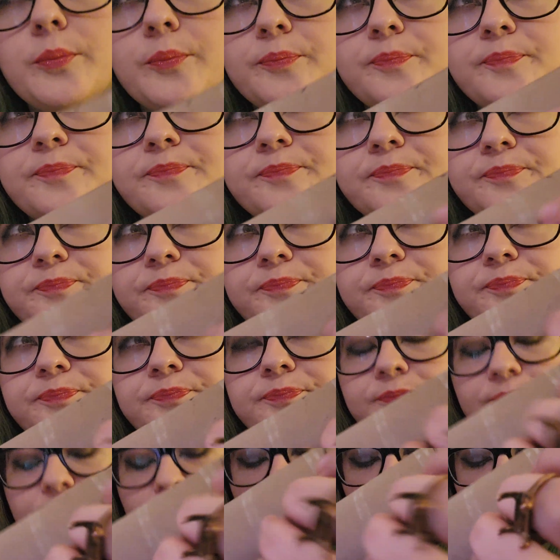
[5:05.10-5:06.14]
Mm-hmm.
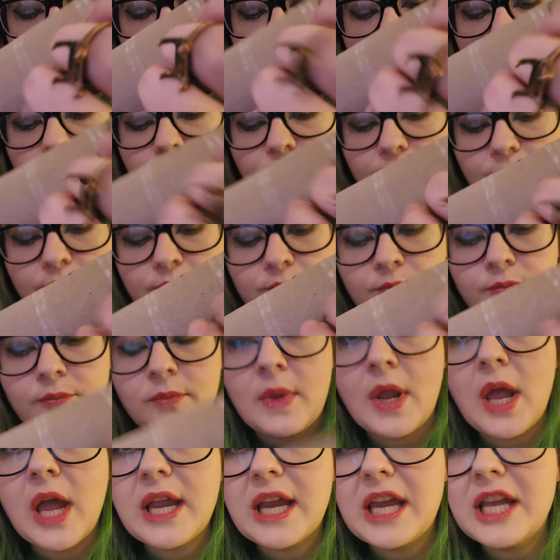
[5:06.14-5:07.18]
Mm-hmm.
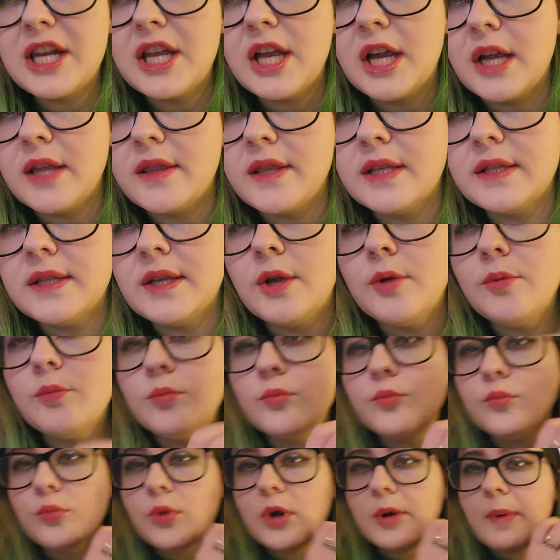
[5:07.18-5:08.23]
Can you hear it in here?
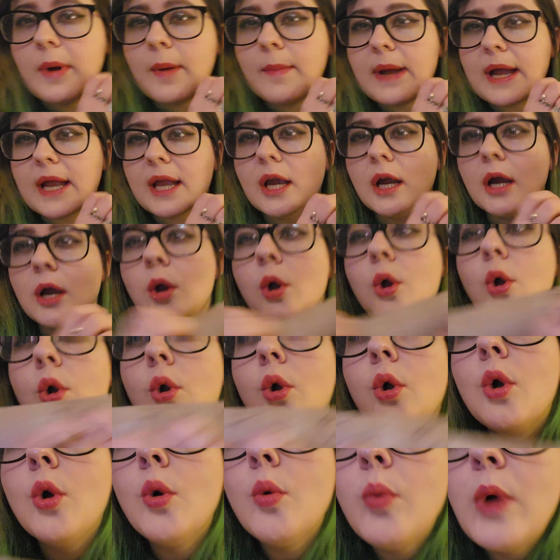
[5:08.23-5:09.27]
What about back here? What
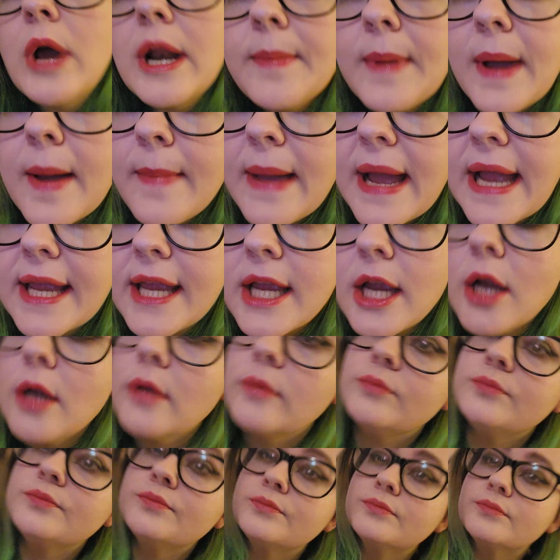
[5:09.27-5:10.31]
about back here?
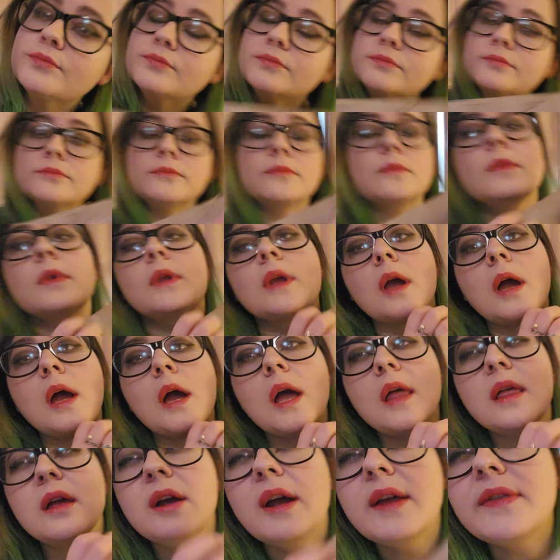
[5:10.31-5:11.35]
There,
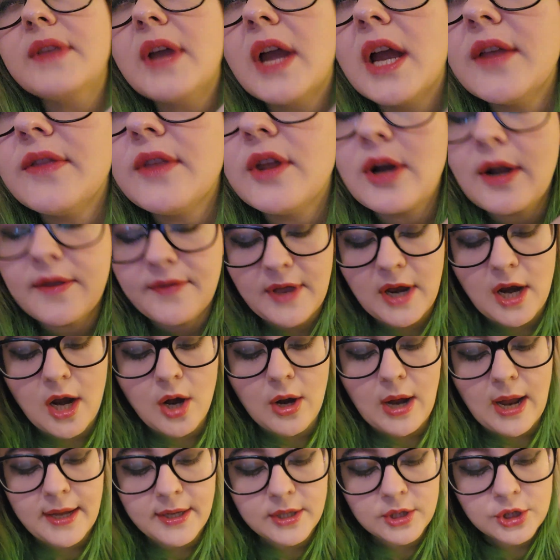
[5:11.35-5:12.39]
there, there.
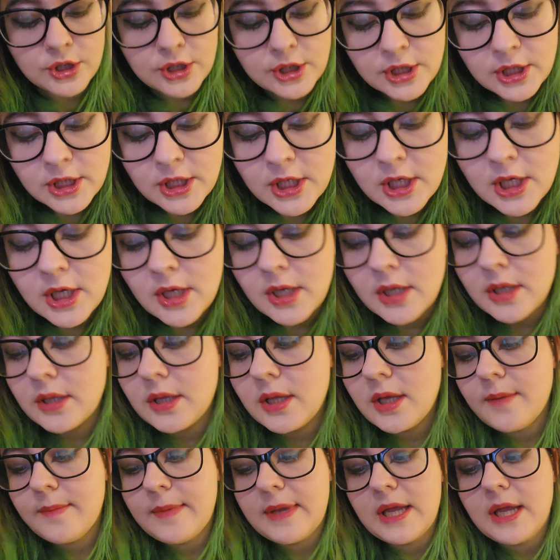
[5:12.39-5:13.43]
Okay.
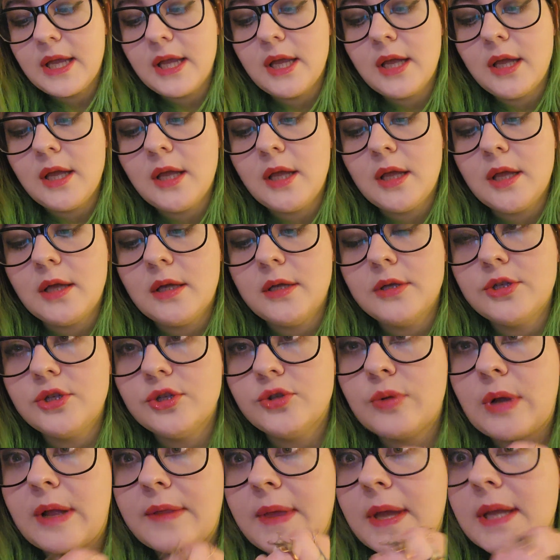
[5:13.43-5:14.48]
Let me
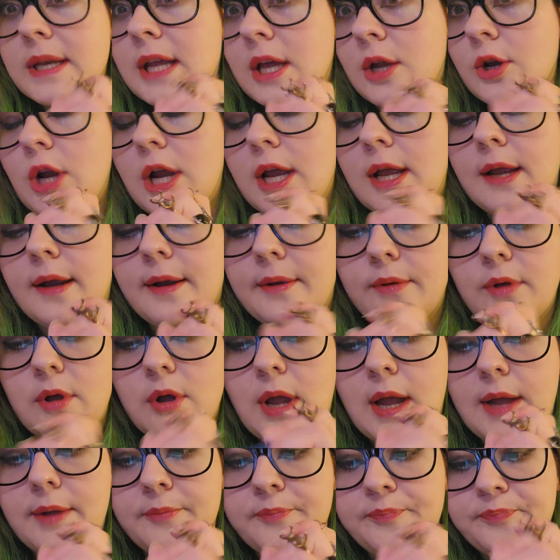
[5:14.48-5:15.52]
just write that down right here.
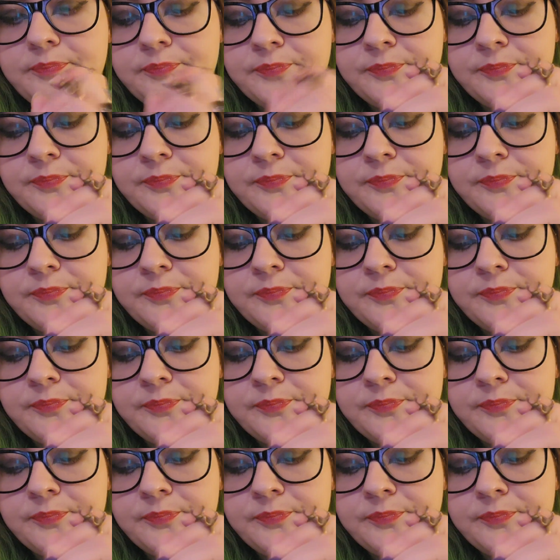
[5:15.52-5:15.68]
Okay. Okay.